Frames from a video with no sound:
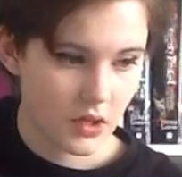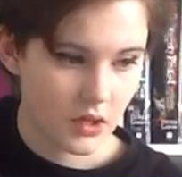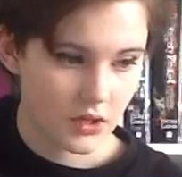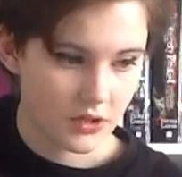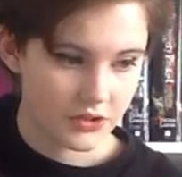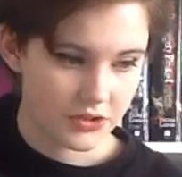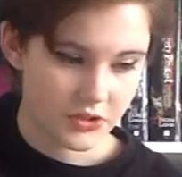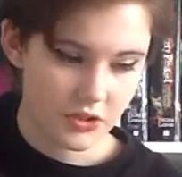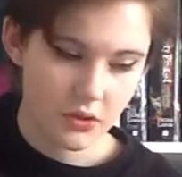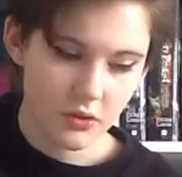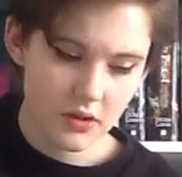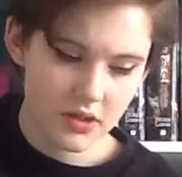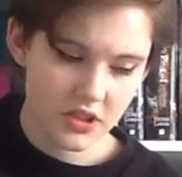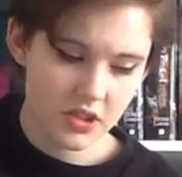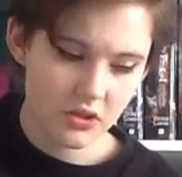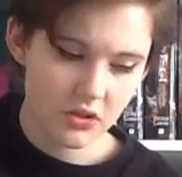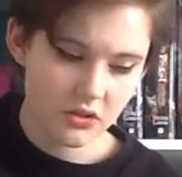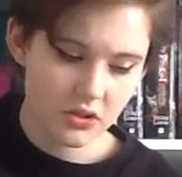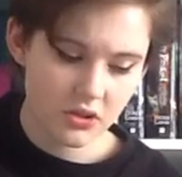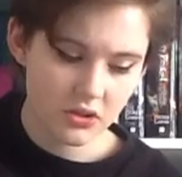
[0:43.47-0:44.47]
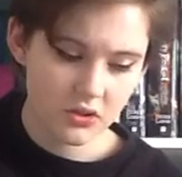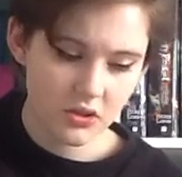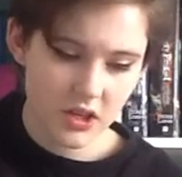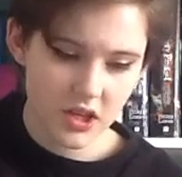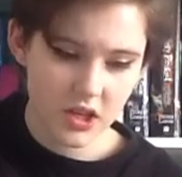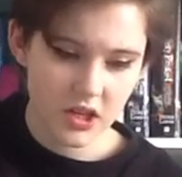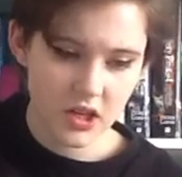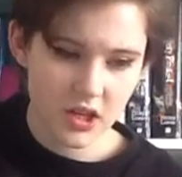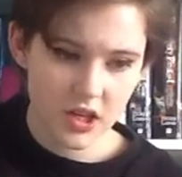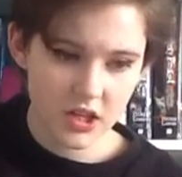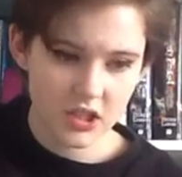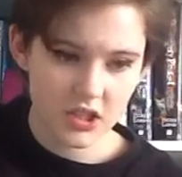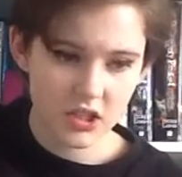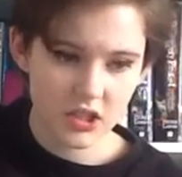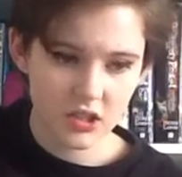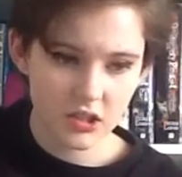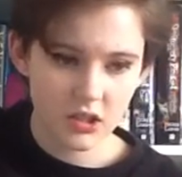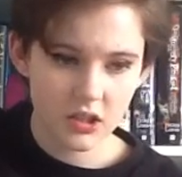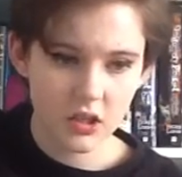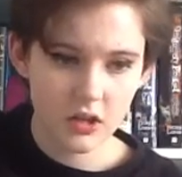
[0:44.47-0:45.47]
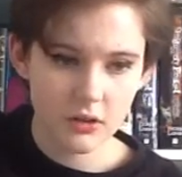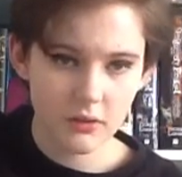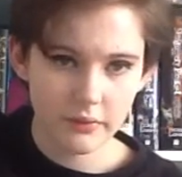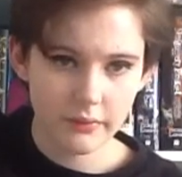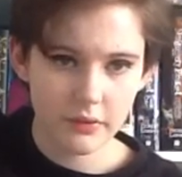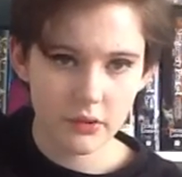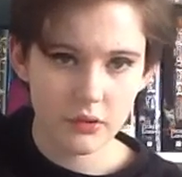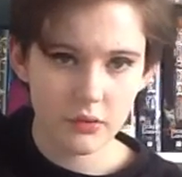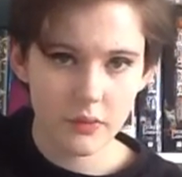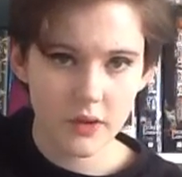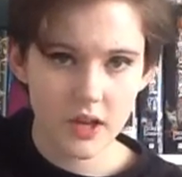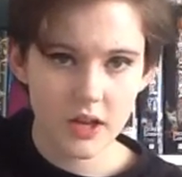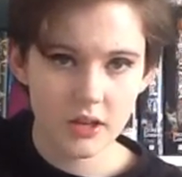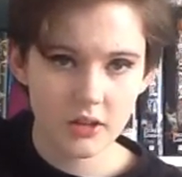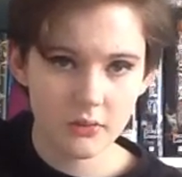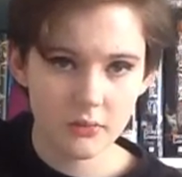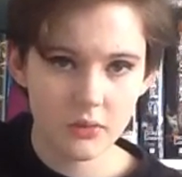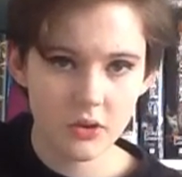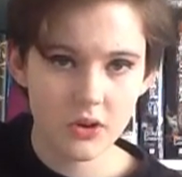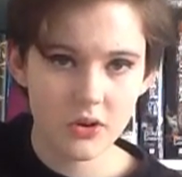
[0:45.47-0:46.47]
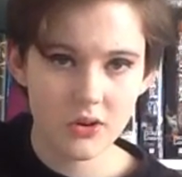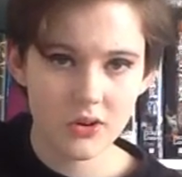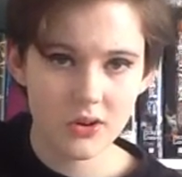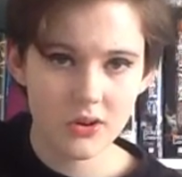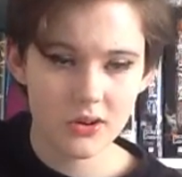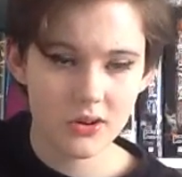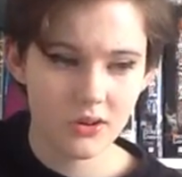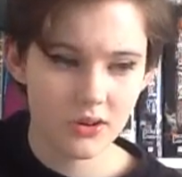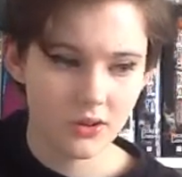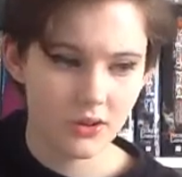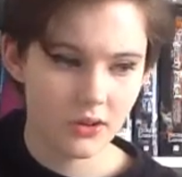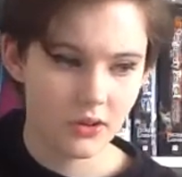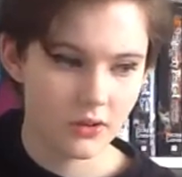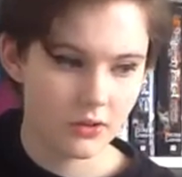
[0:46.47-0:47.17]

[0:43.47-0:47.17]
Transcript: So I told you that I didn't love you anymore.